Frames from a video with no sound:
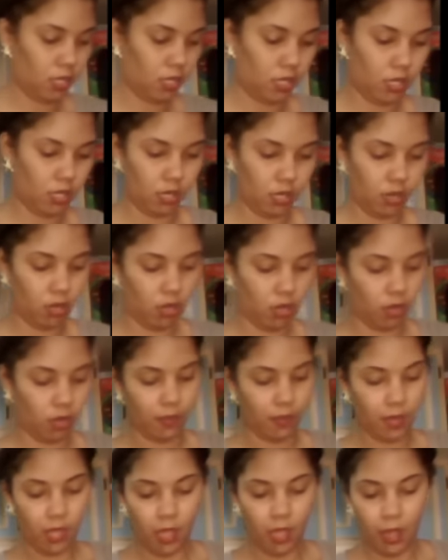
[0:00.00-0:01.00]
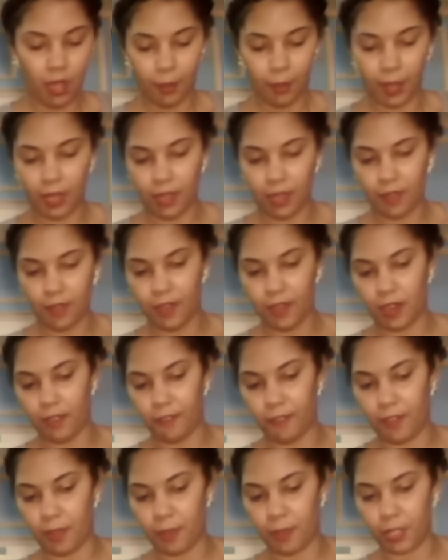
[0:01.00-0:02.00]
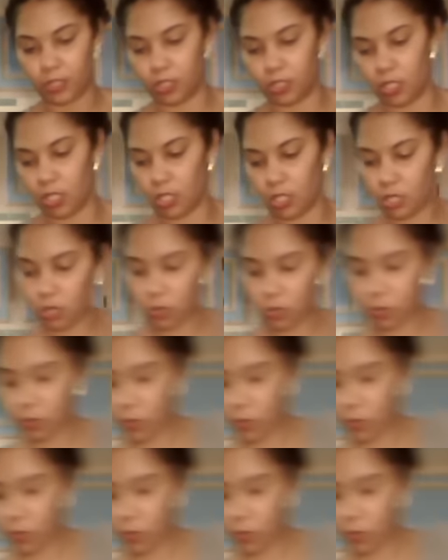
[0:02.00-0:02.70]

at all. But even if your mixture is